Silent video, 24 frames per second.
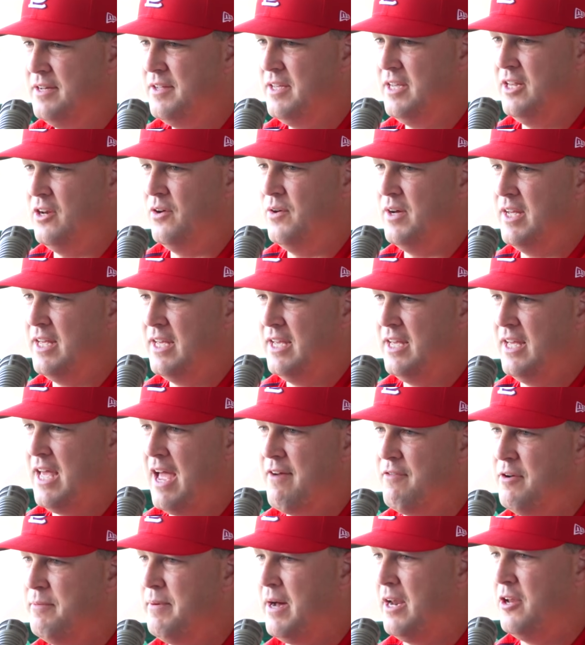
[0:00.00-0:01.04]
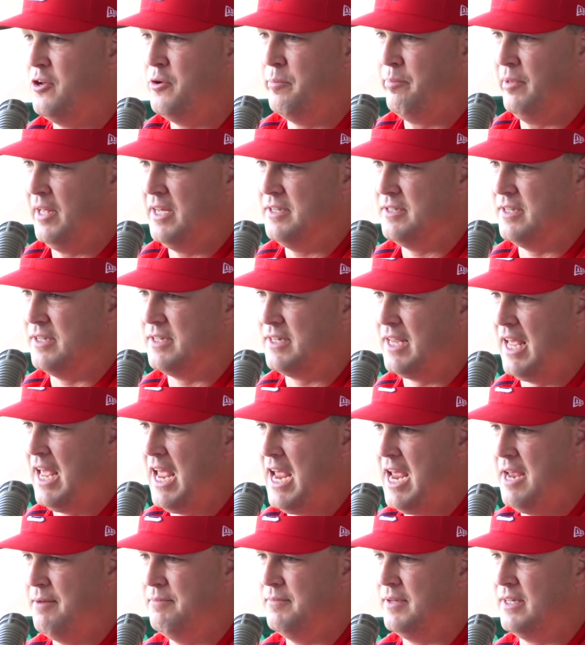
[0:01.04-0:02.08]
you know, everybody who plays this
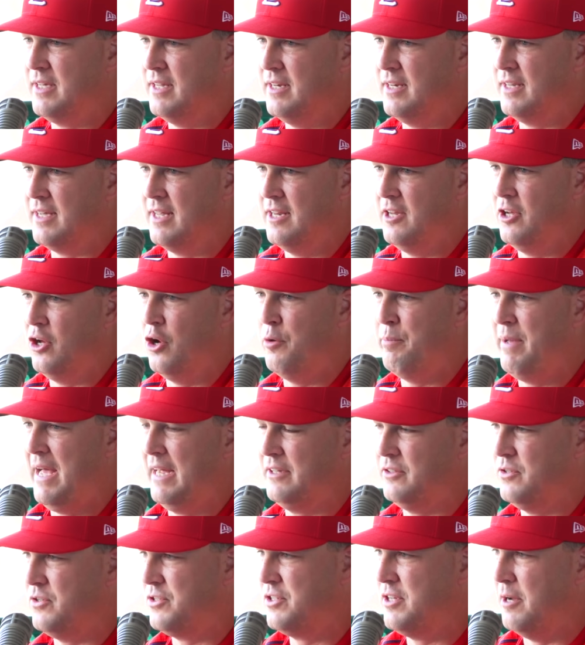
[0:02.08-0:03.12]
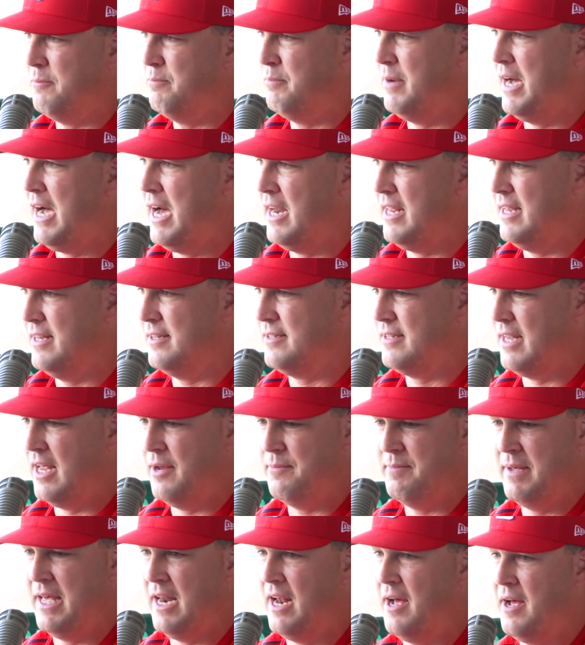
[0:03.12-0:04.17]
game can go back to somebody and say,
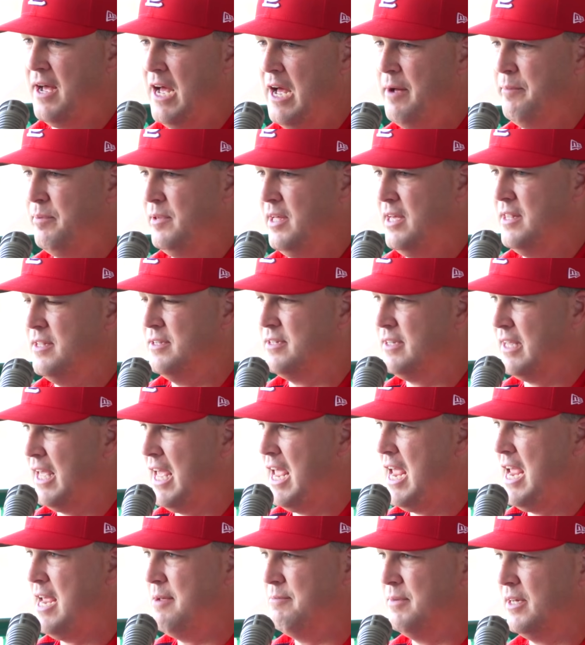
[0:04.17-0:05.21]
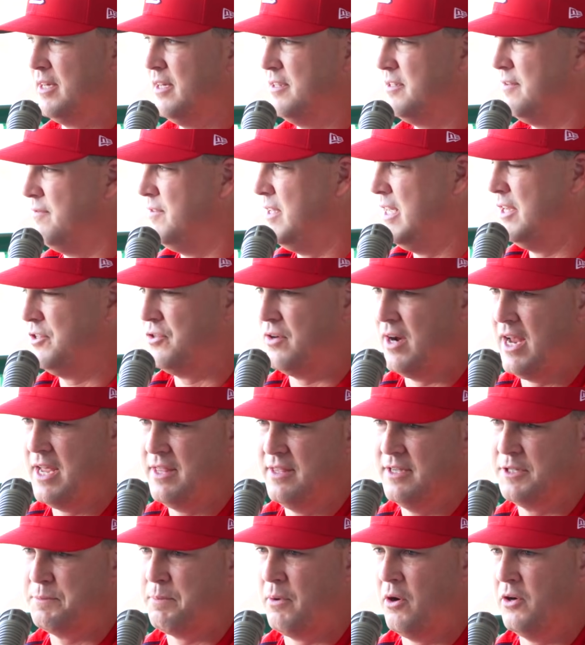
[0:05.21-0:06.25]
man, I'm playing this game because of this, or hey,
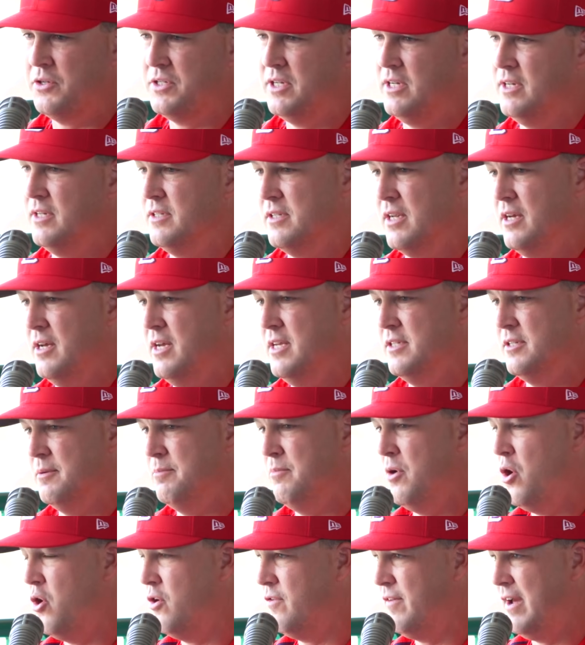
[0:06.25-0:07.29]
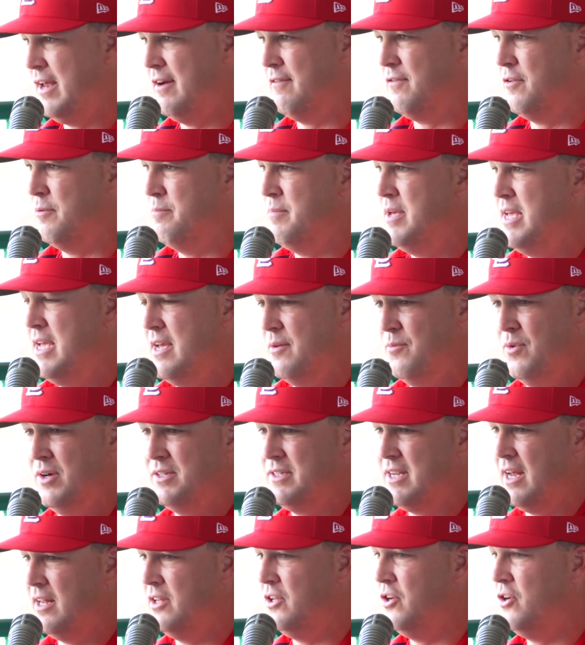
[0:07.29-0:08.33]
this person is a motivator for me. And
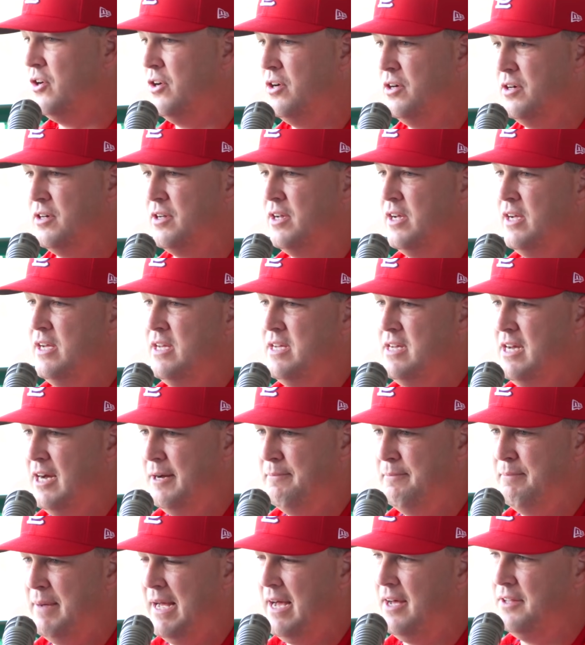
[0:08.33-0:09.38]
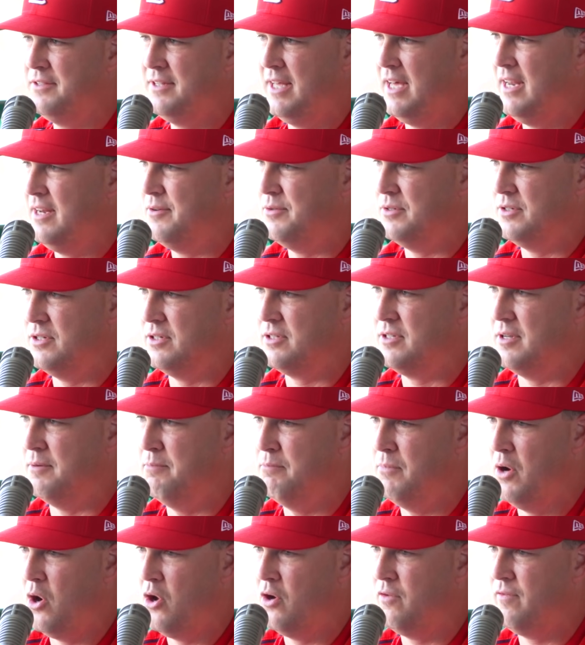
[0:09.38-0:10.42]
once I learned about that, it was just a
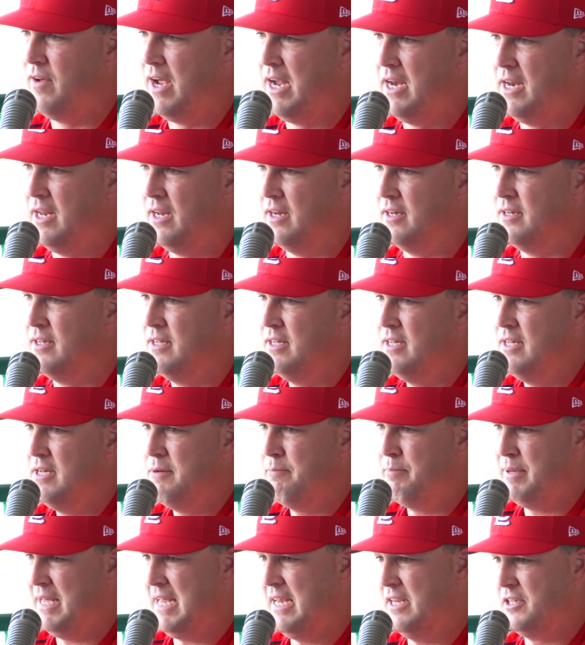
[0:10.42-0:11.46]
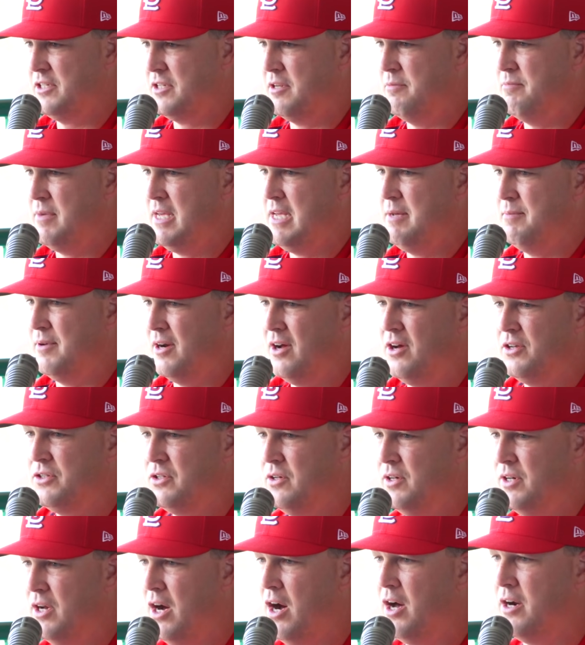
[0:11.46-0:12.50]
motivating piece to me, but
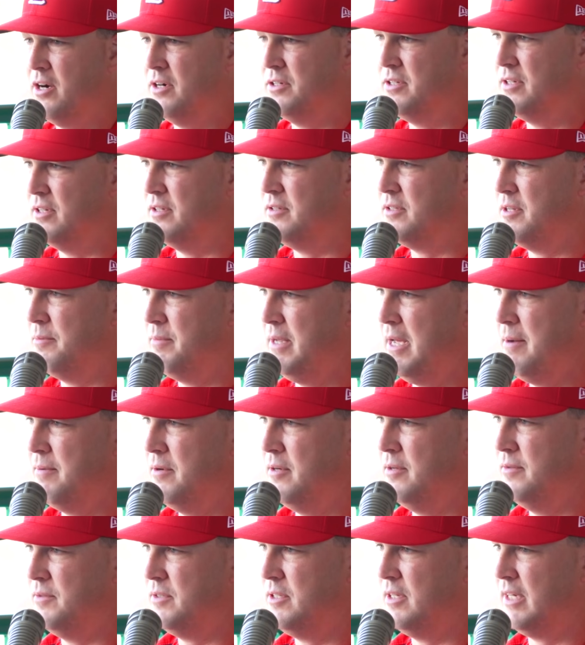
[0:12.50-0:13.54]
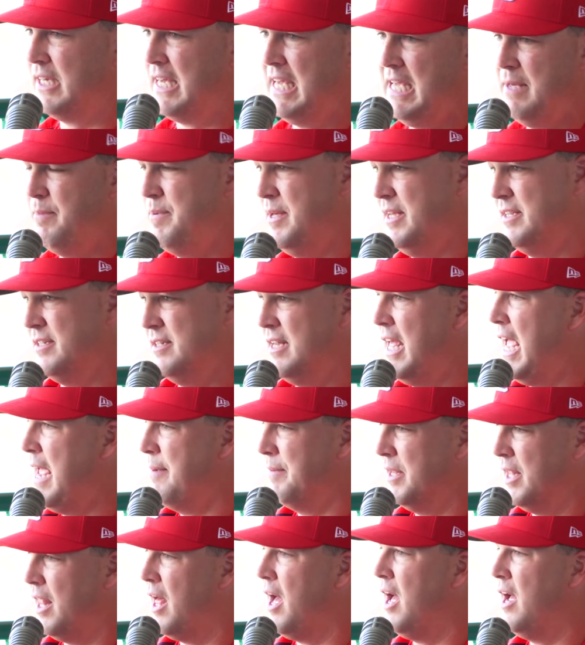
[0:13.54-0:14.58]
also an honor to be able to keep his name
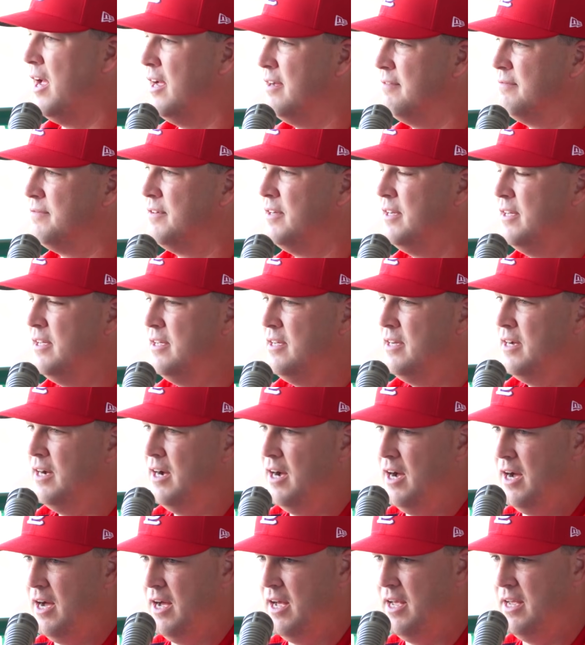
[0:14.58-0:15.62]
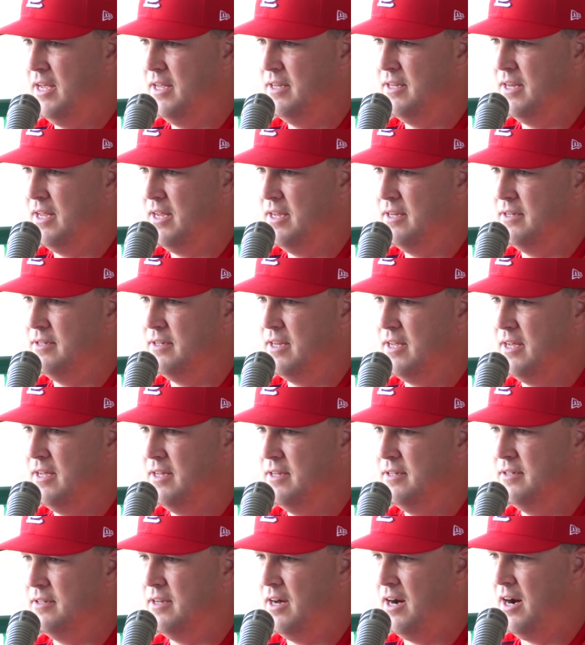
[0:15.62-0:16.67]
alive
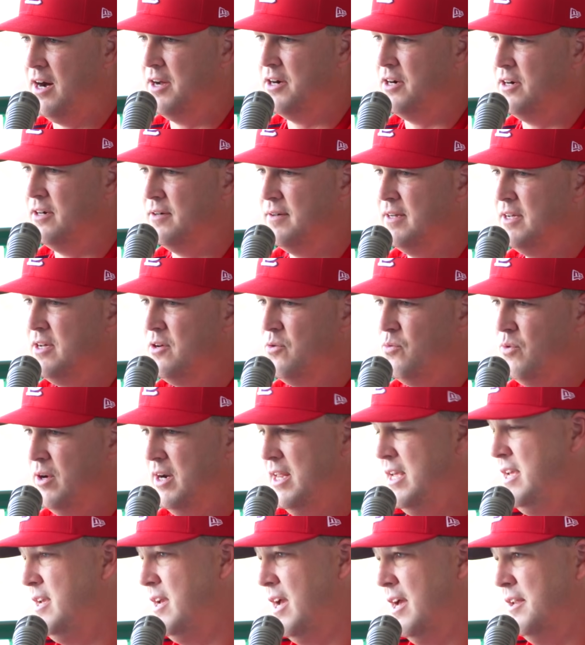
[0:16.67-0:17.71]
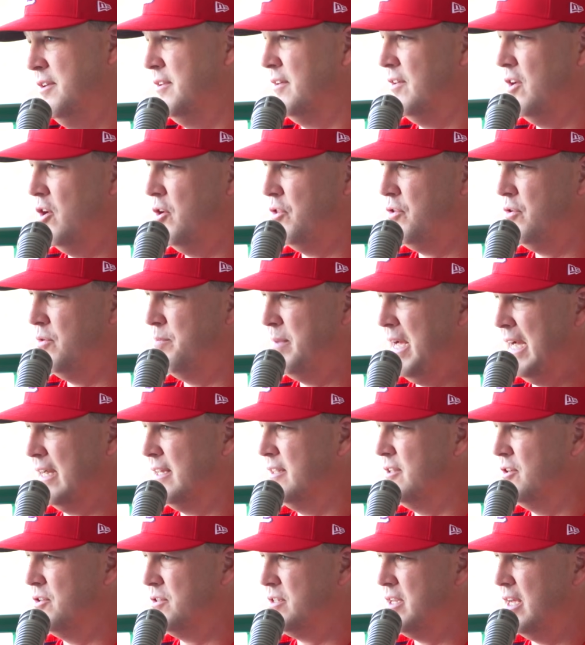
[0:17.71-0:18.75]
and honor what he had to go through back
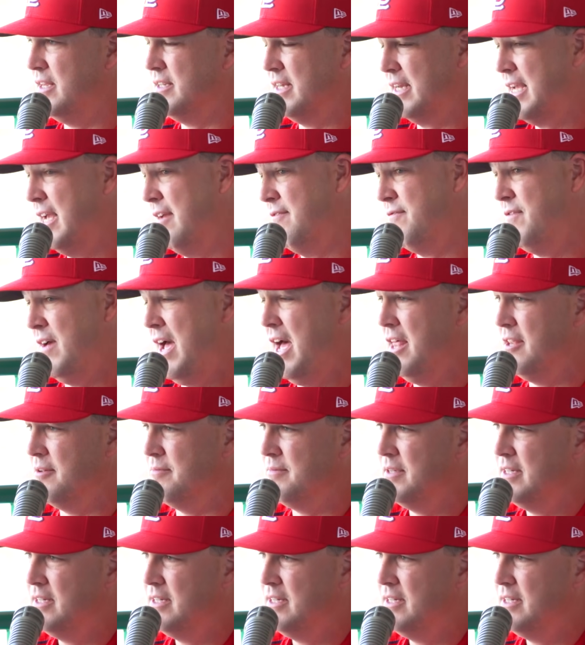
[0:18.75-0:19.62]
in those days. I can't fathom.